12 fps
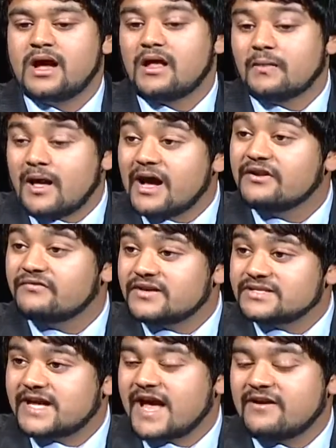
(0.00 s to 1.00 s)
A lot of
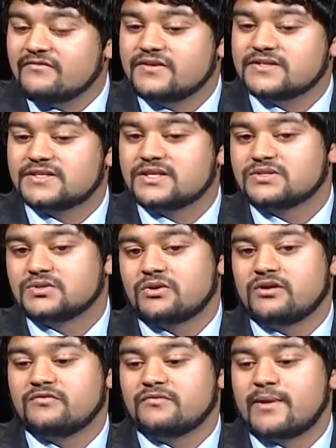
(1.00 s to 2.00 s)
us have this
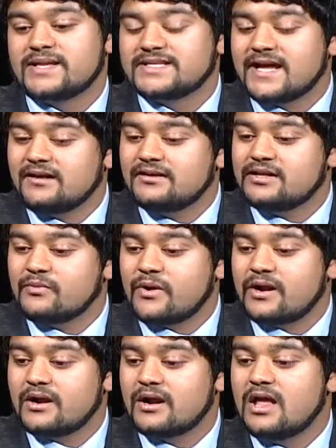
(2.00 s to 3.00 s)
sort of mentality
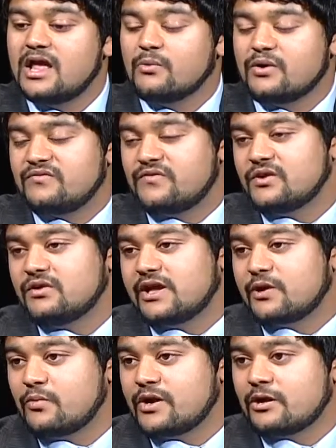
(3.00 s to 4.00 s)
where we feel
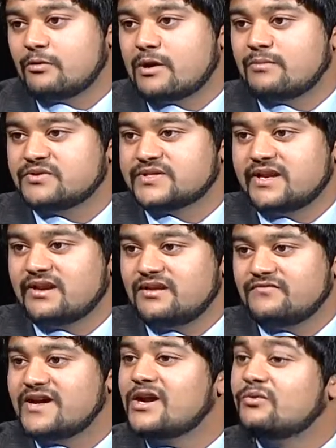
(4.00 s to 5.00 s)
like we're a
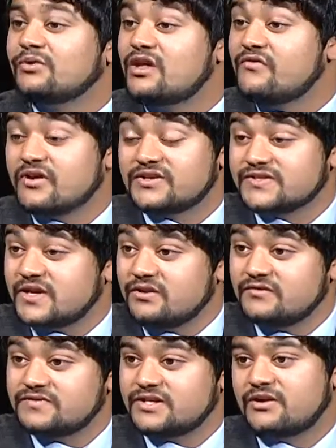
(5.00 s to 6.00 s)
representative not only of
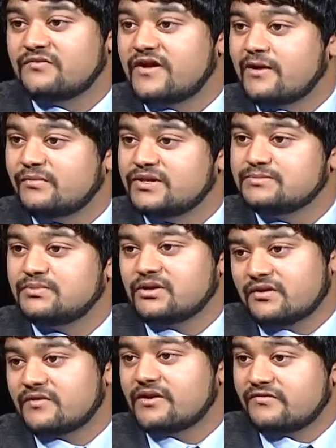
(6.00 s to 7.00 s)
ourselves and our families, but
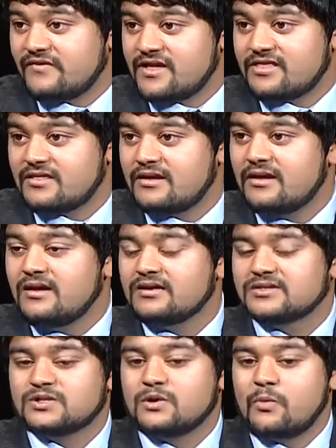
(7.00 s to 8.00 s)
of our faith.
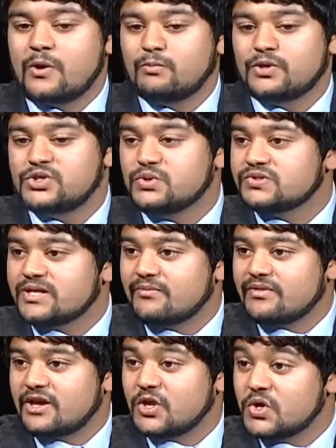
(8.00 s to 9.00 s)
So when we do
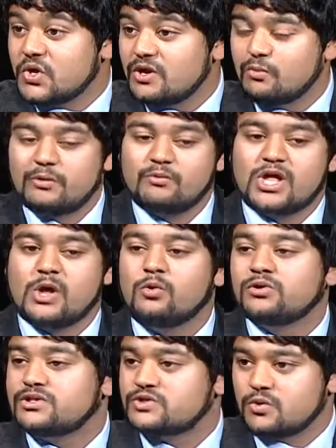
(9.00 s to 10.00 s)
something good, when we
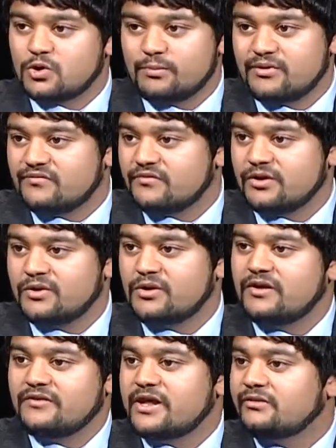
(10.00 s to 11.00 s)
hold a door open for an
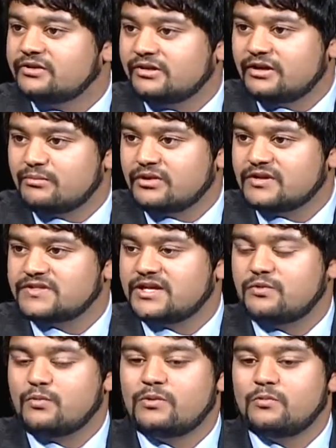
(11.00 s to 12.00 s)
elderly
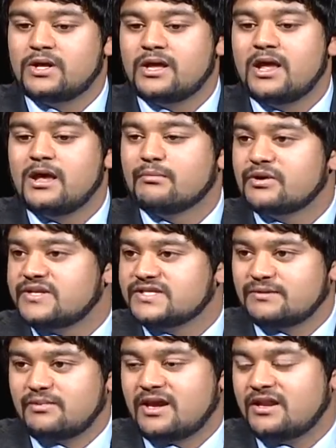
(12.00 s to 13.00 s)
person, when we
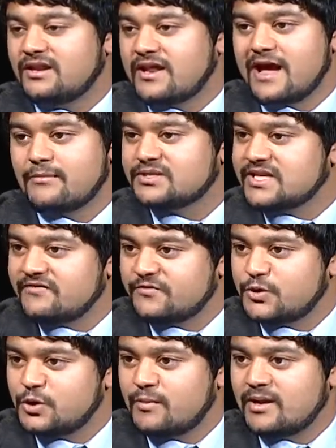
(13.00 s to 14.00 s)
participate in Habitat for
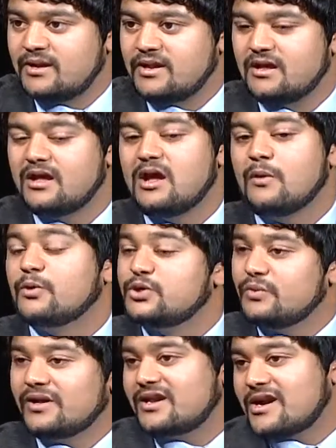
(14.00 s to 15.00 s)
Humanity, we're
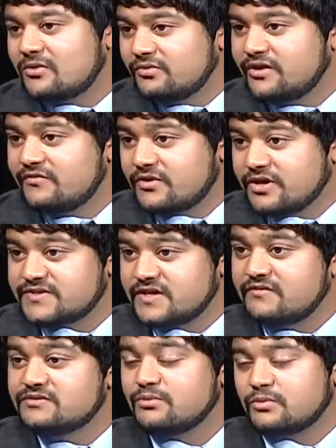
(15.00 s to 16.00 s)
doing it not only for
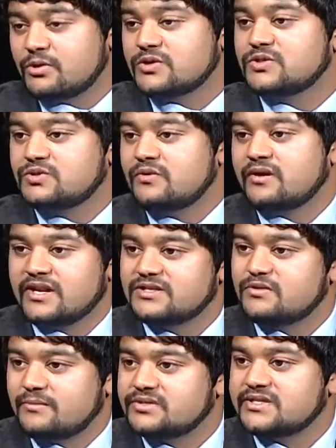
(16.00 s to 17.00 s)
ourselves, but we're also doing it
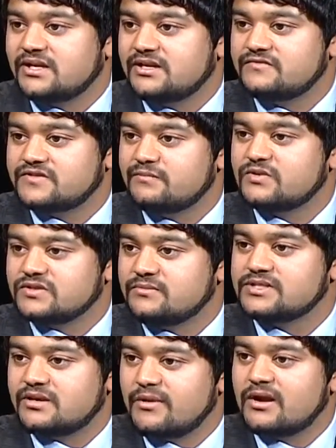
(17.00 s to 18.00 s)
as representatives of
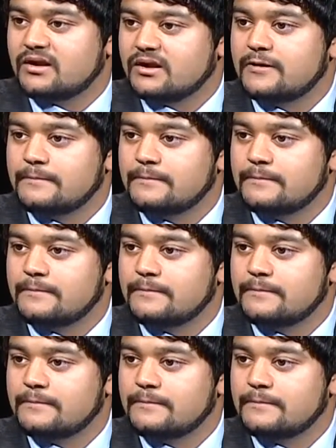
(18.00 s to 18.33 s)
Muslims in America.